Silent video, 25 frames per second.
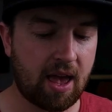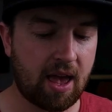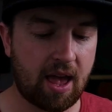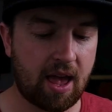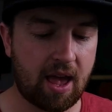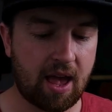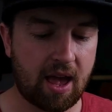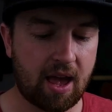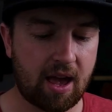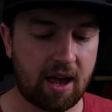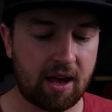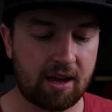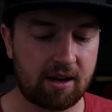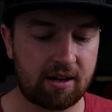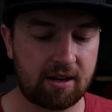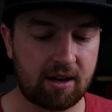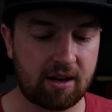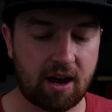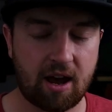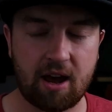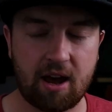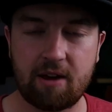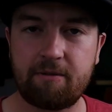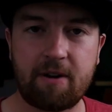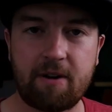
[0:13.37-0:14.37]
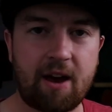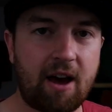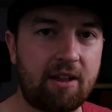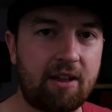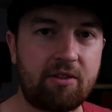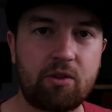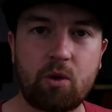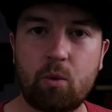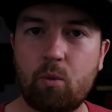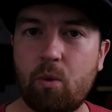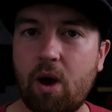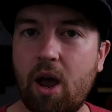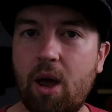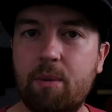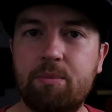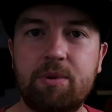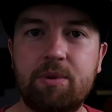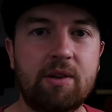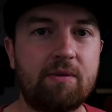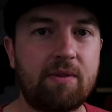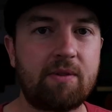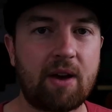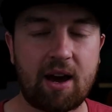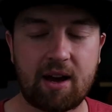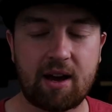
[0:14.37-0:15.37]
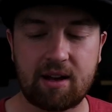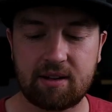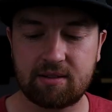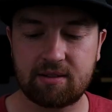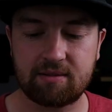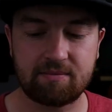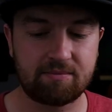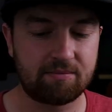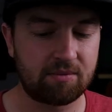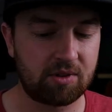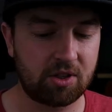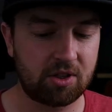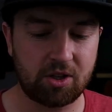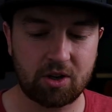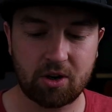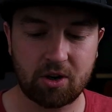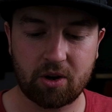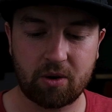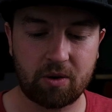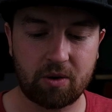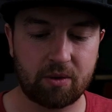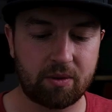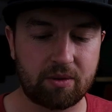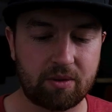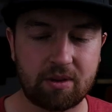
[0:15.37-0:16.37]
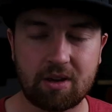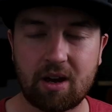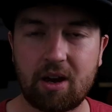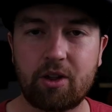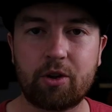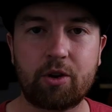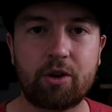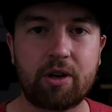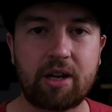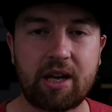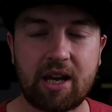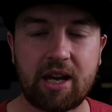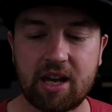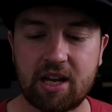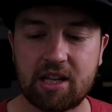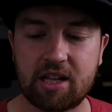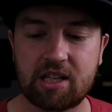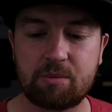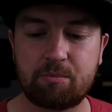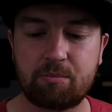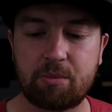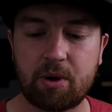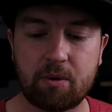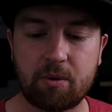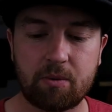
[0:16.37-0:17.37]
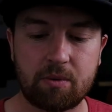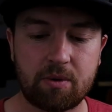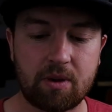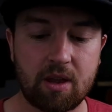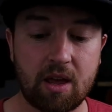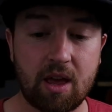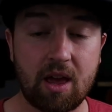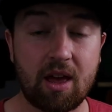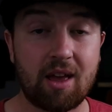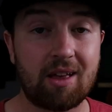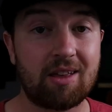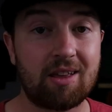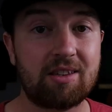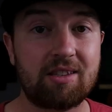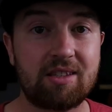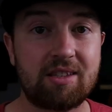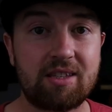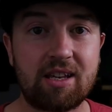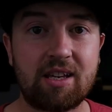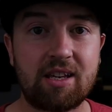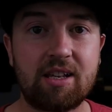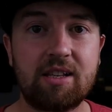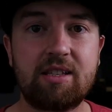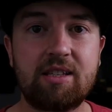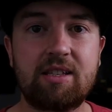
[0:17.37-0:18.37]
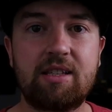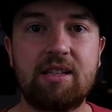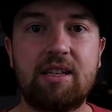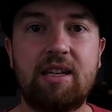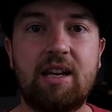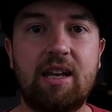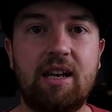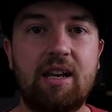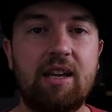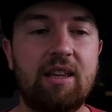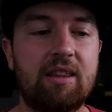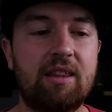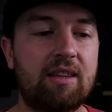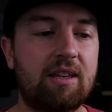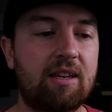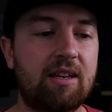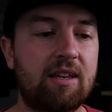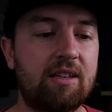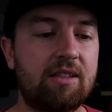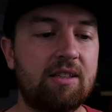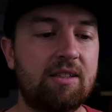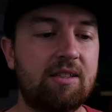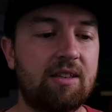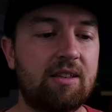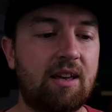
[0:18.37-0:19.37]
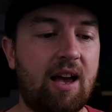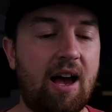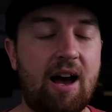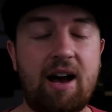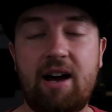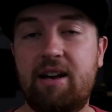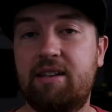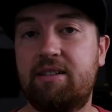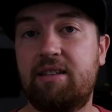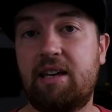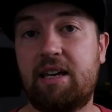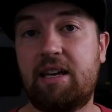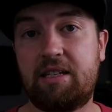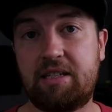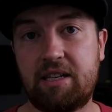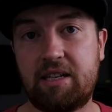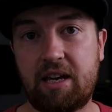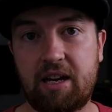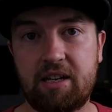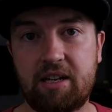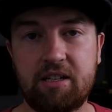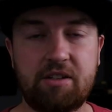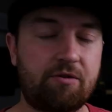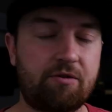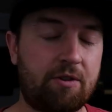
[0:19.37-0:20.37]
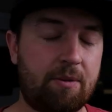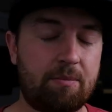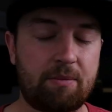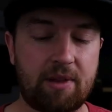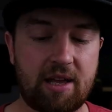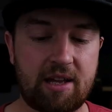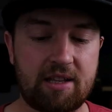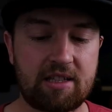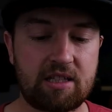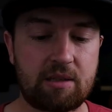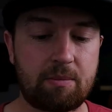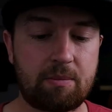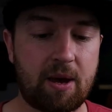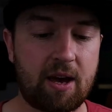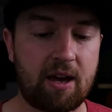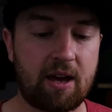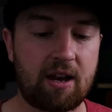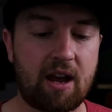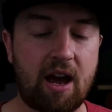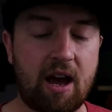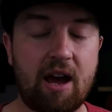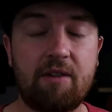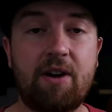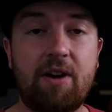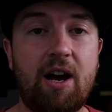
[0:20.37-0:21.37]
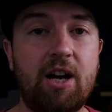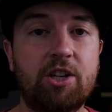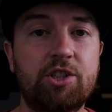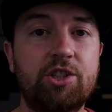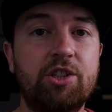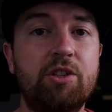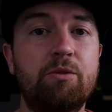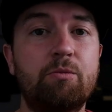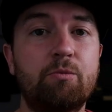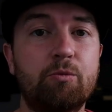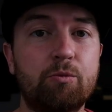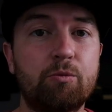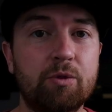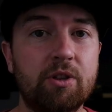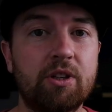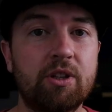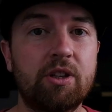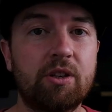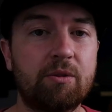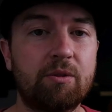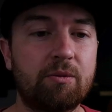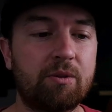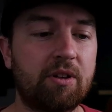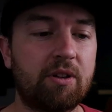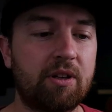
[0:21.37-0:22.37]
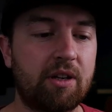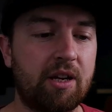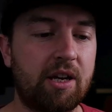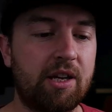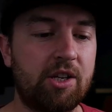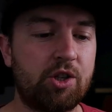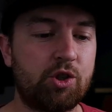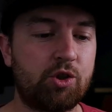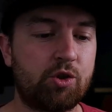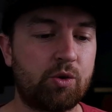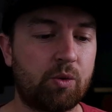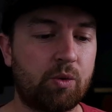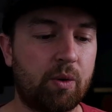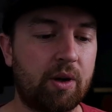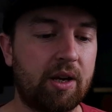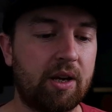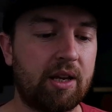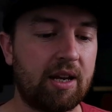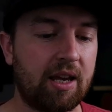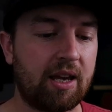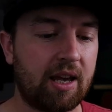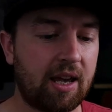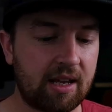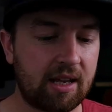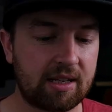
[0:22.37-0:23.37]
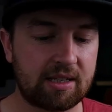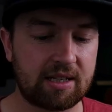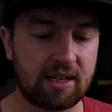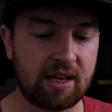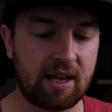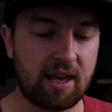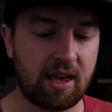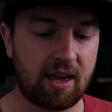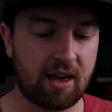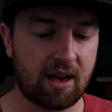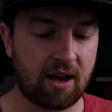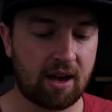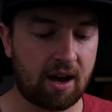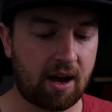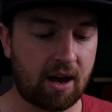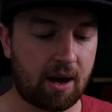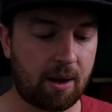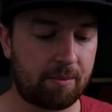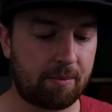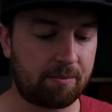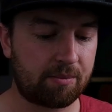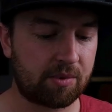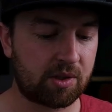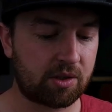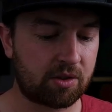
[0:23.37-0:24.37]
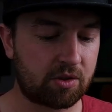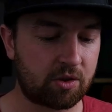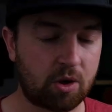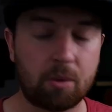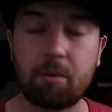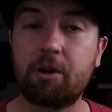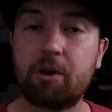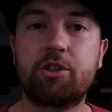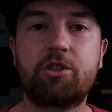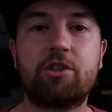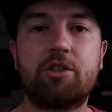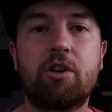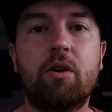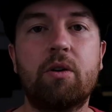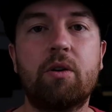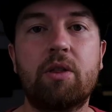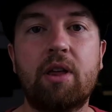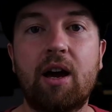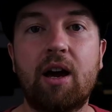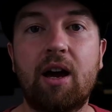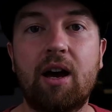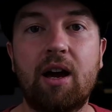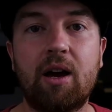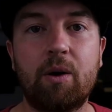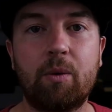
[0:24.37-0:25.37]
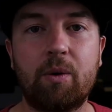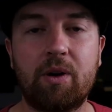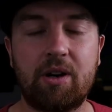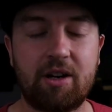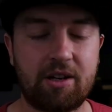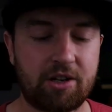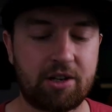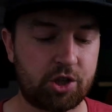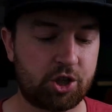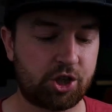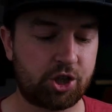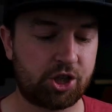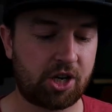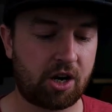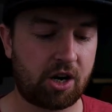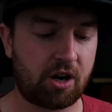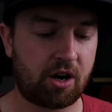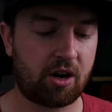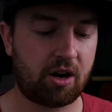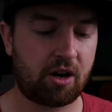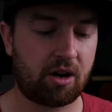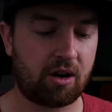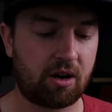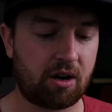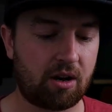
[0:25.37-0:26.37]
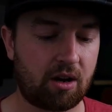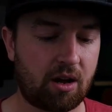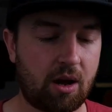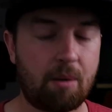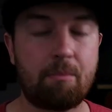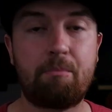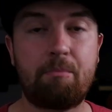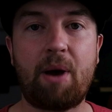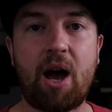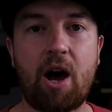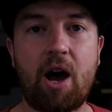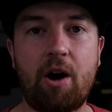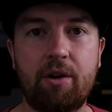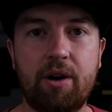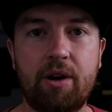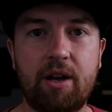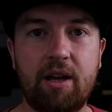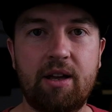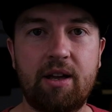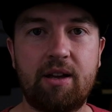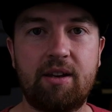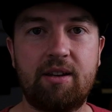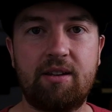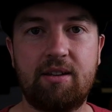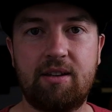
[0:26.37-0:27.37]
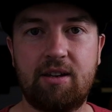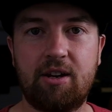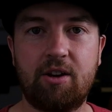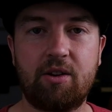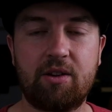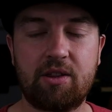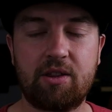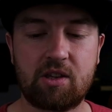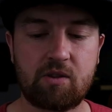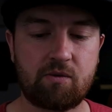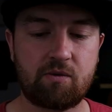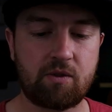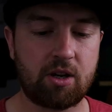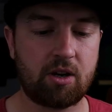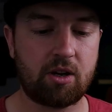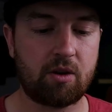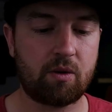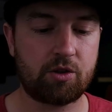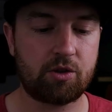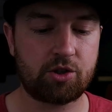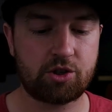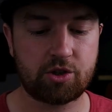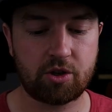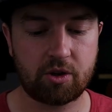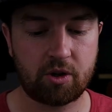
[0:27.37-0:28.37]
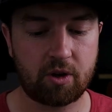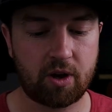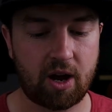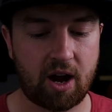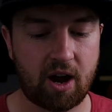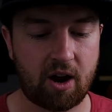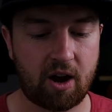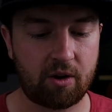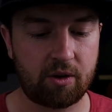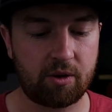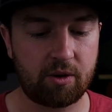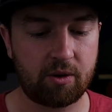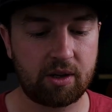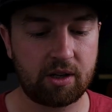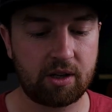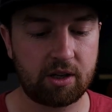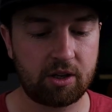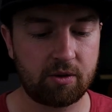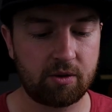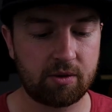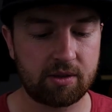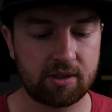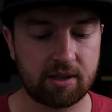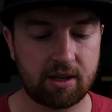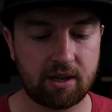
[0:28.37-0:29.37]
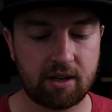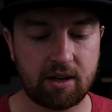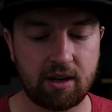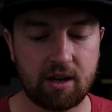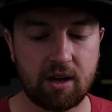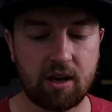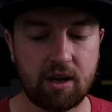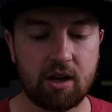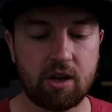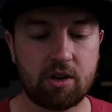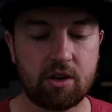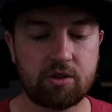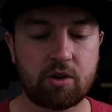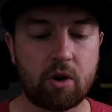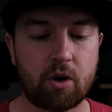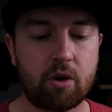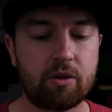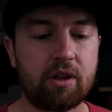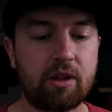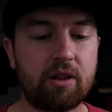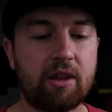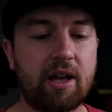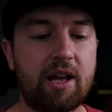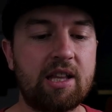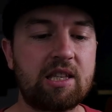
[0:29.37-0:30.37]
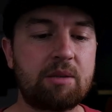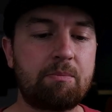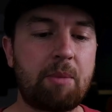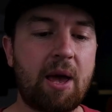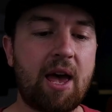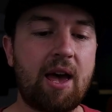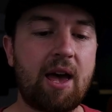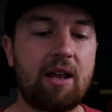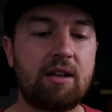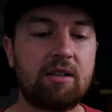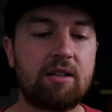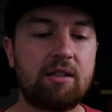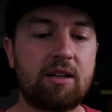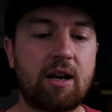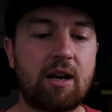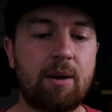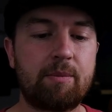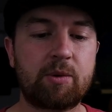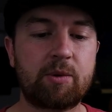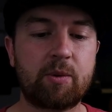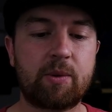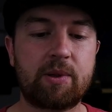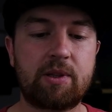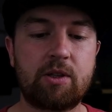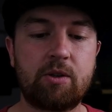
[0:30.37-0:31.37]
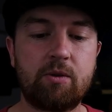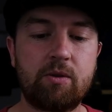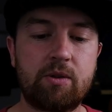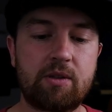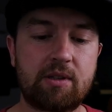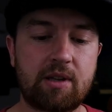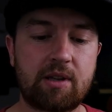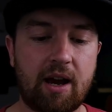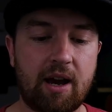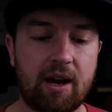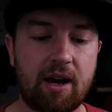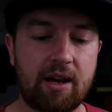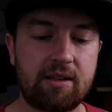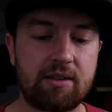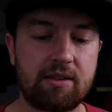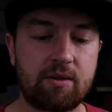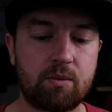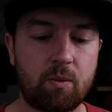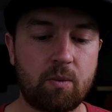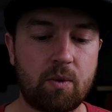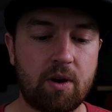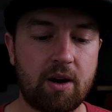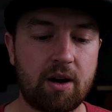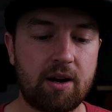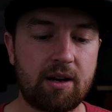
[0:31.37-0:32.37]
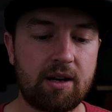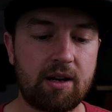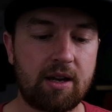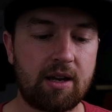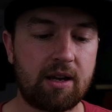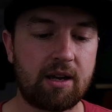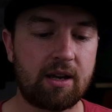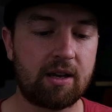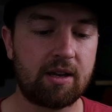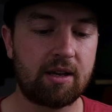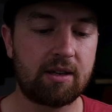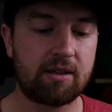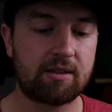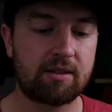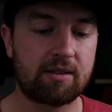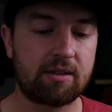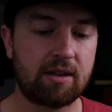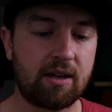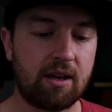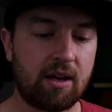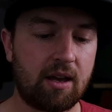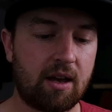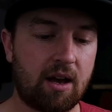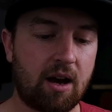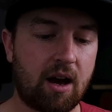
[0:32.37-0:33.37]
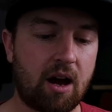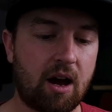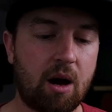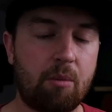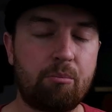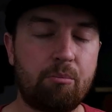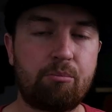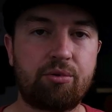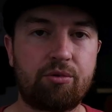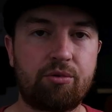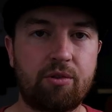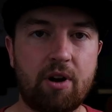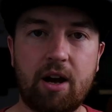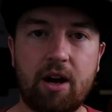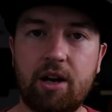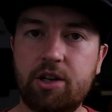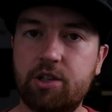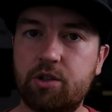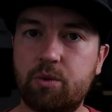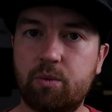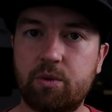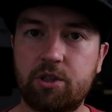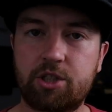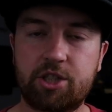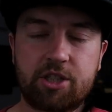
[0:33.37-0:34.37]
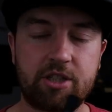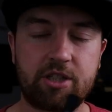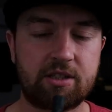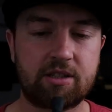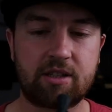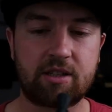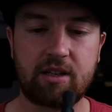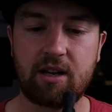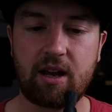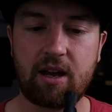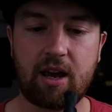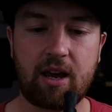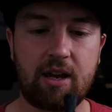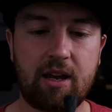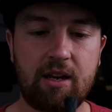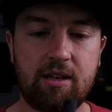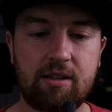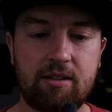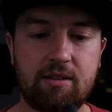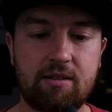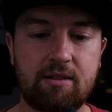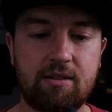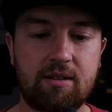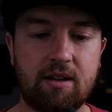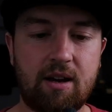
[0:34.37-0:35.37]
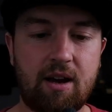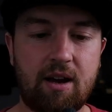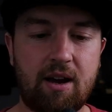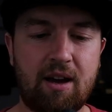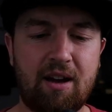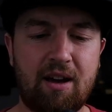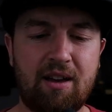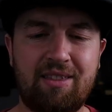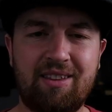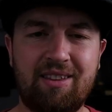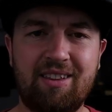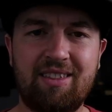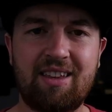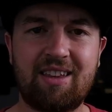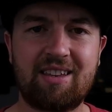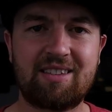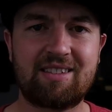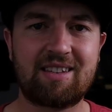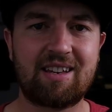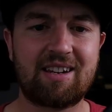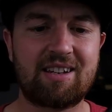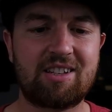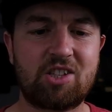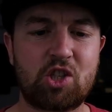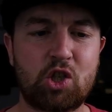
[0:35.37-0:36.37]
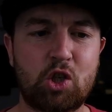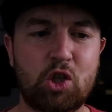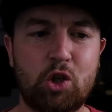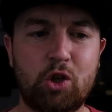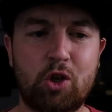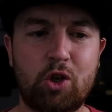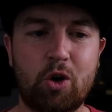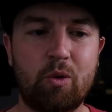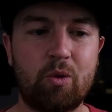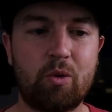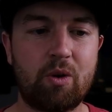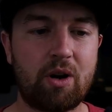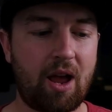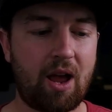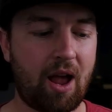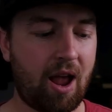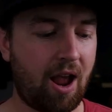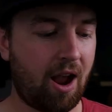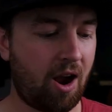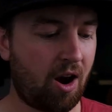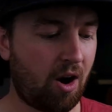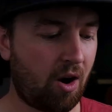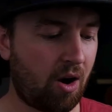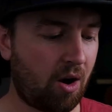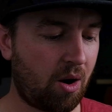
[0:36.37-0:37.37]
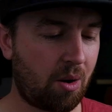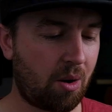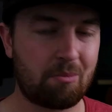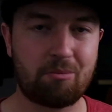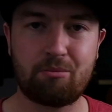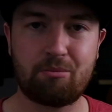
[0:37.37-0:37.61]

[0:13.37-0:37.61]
And I've had the wipes, I've had, you know, the other kits, but since getting this as a test from LensPen, I've actually really, really enjoyed it. Um, so much so that I wanted to share about it here in this video and show you how you can use it. So the lens pen comes with two sides. One is a brush, which is a nice, uh, I think they said it's goat hair